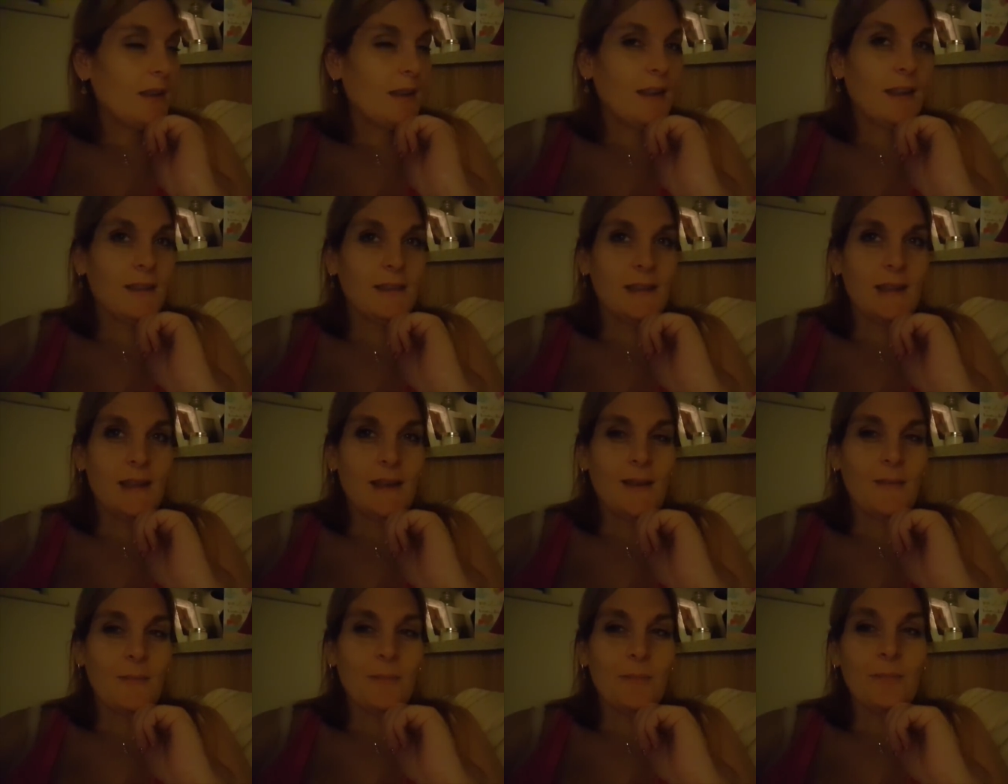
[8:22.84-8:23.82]
And
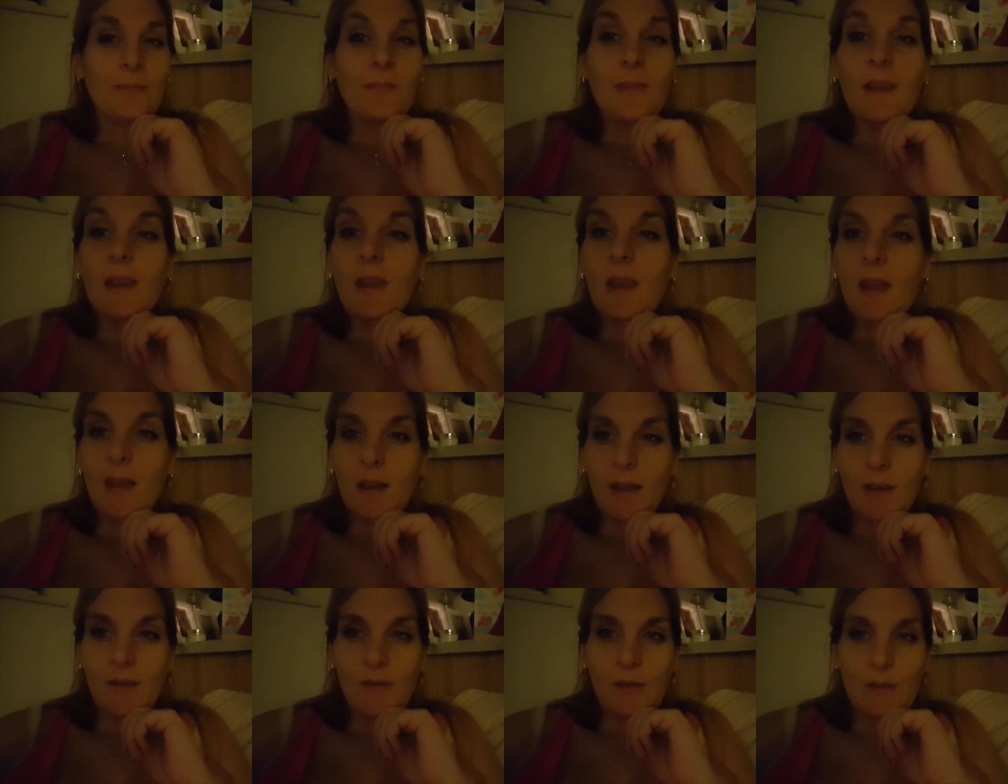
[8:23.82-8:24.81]
a
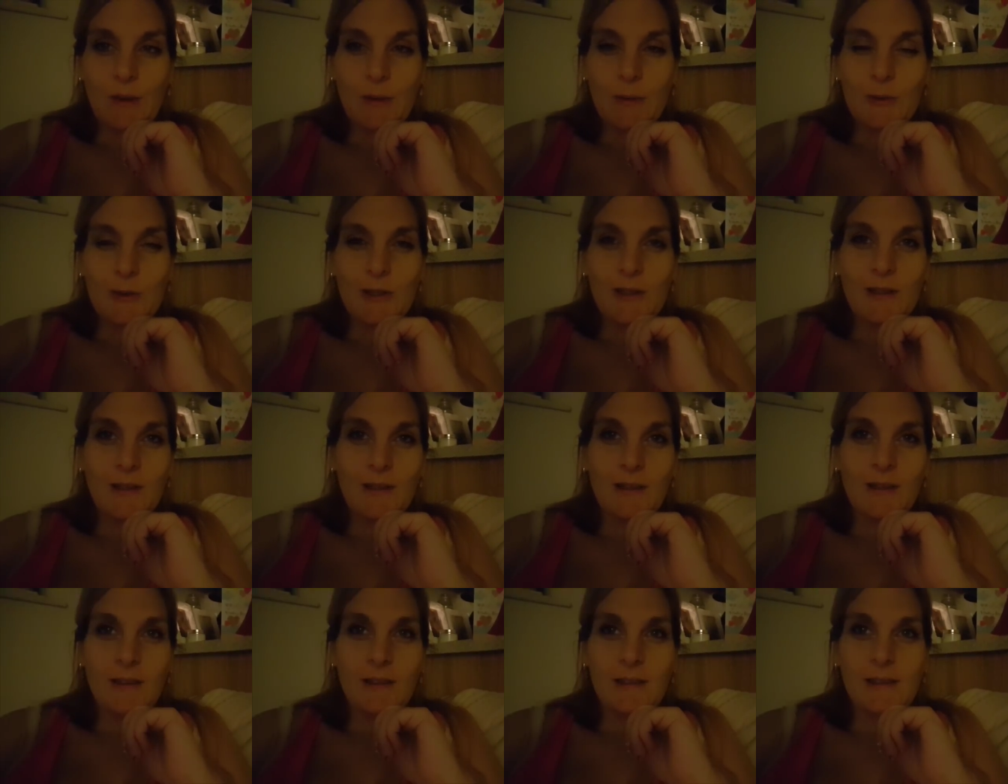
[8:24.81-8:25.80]
gift voucher.
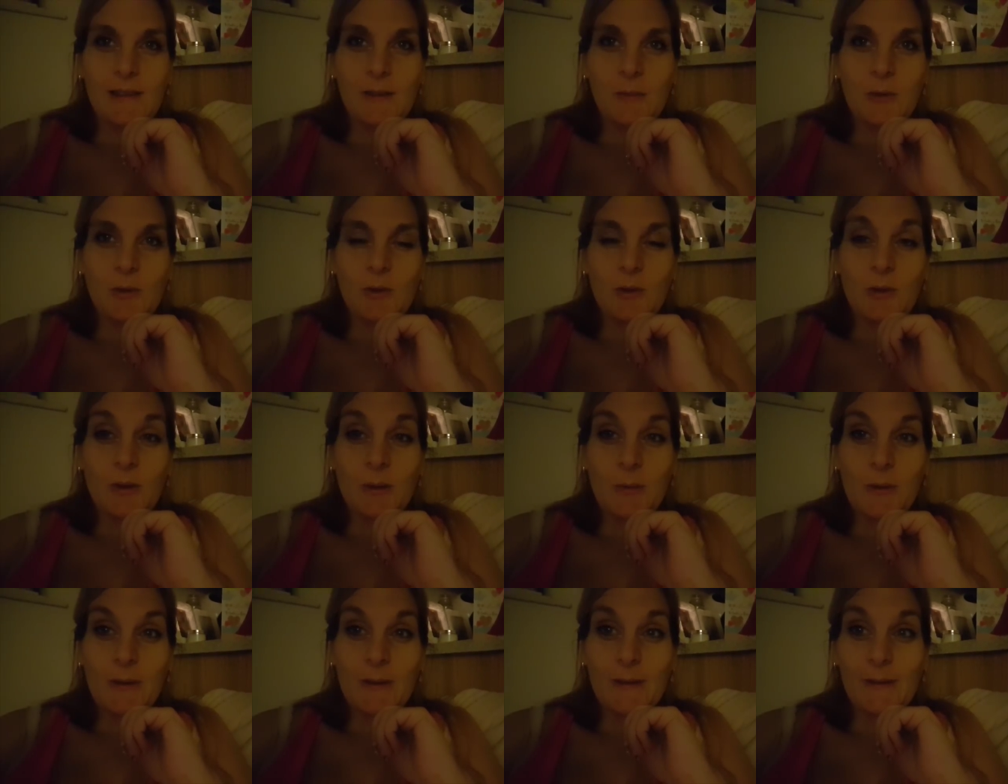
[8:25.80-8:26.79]
Seeing we're not doing
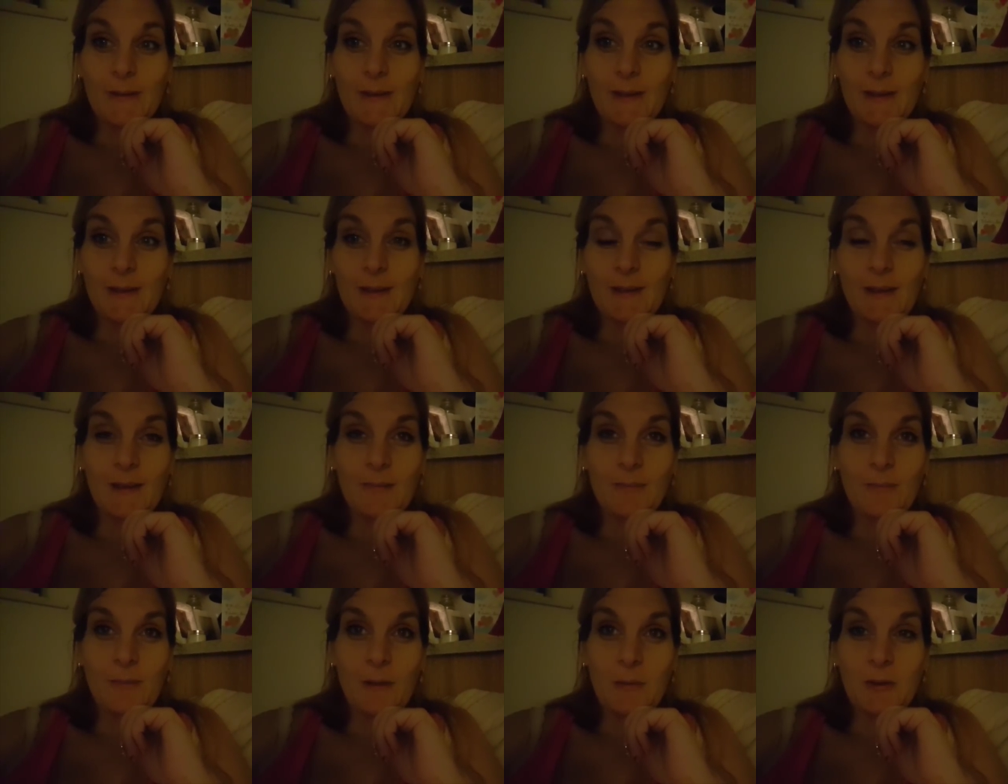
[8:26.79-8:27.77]
presents,
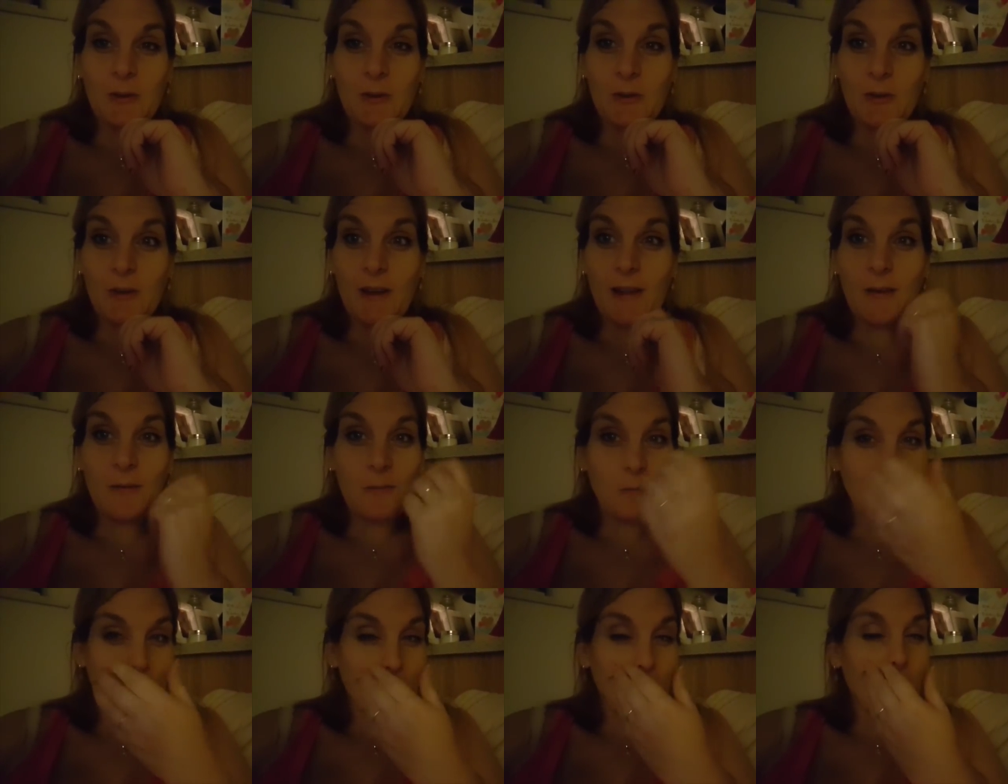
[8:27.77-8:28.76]
I'm doing all right.
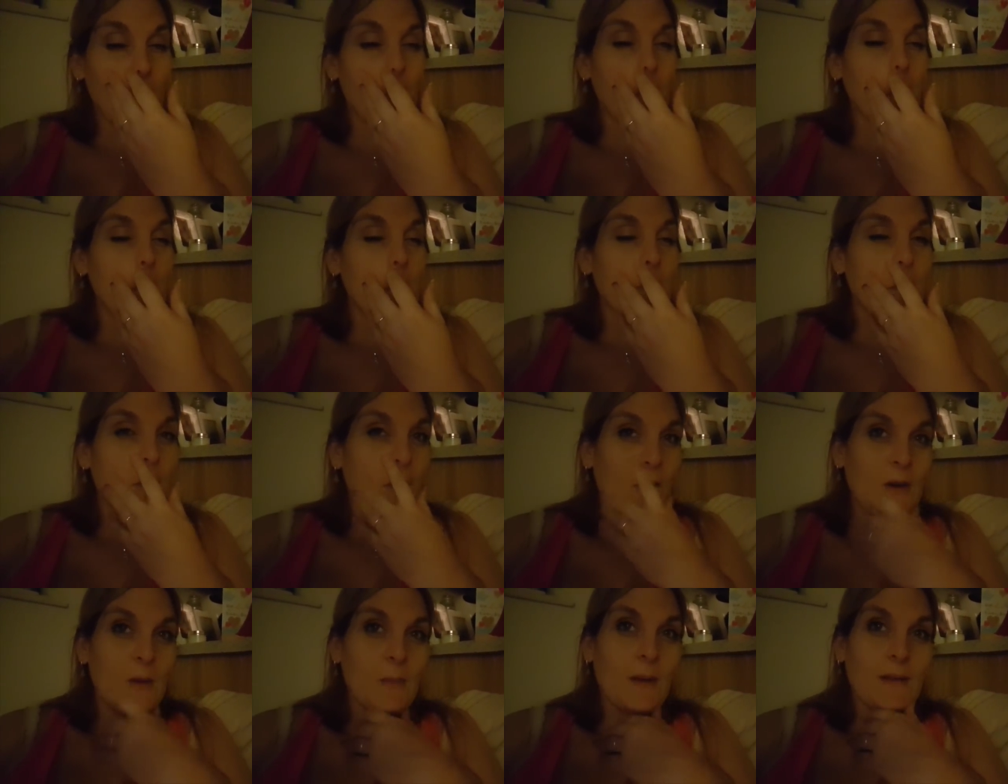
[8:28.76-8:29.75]

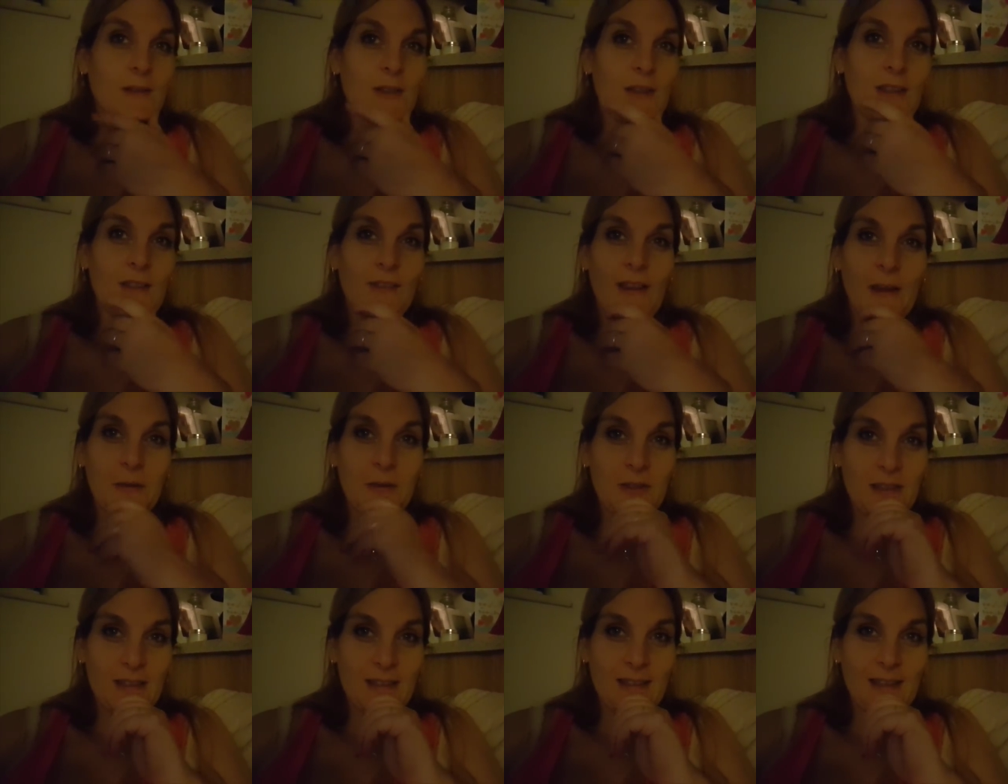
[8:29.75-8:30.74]
3 bunches of flowers
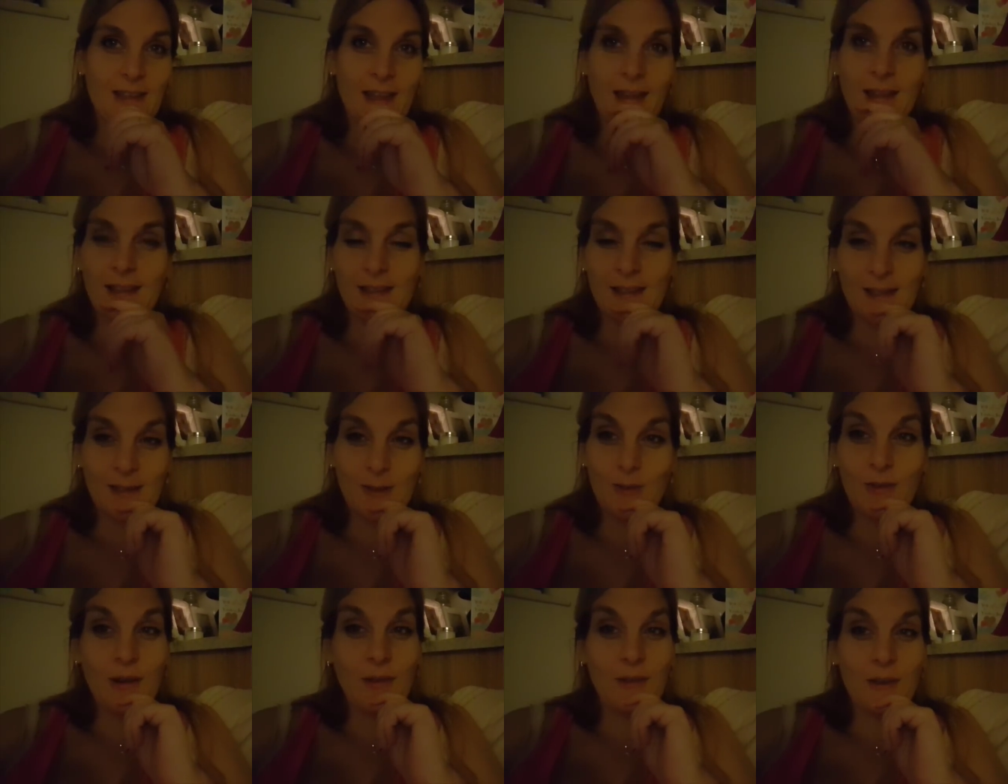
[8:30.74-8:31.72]
yesterday, single
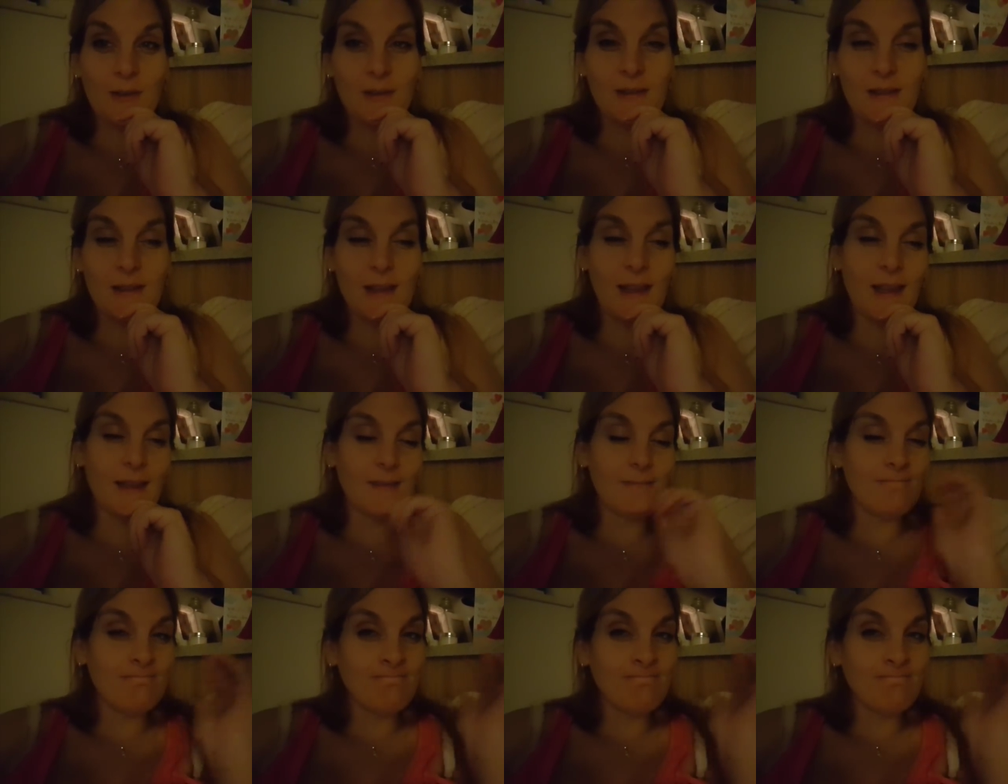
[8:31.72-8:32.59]
red rose today.